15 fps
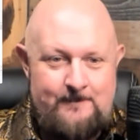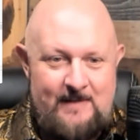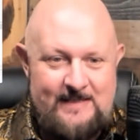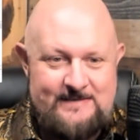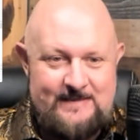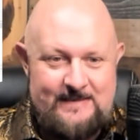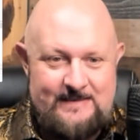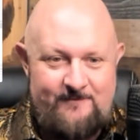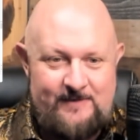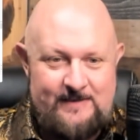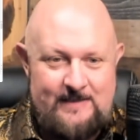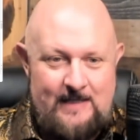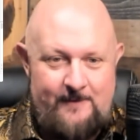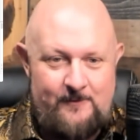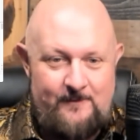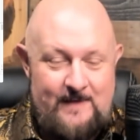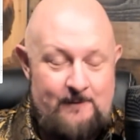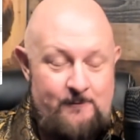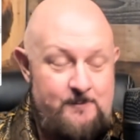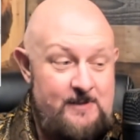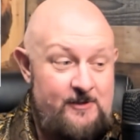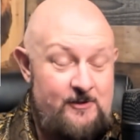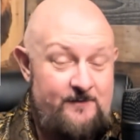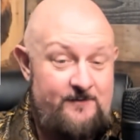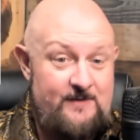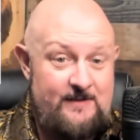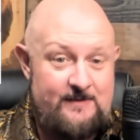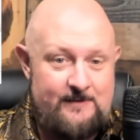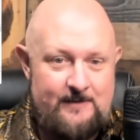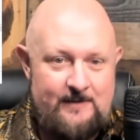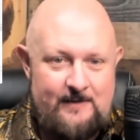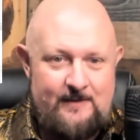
my significant other. That would be a good thing.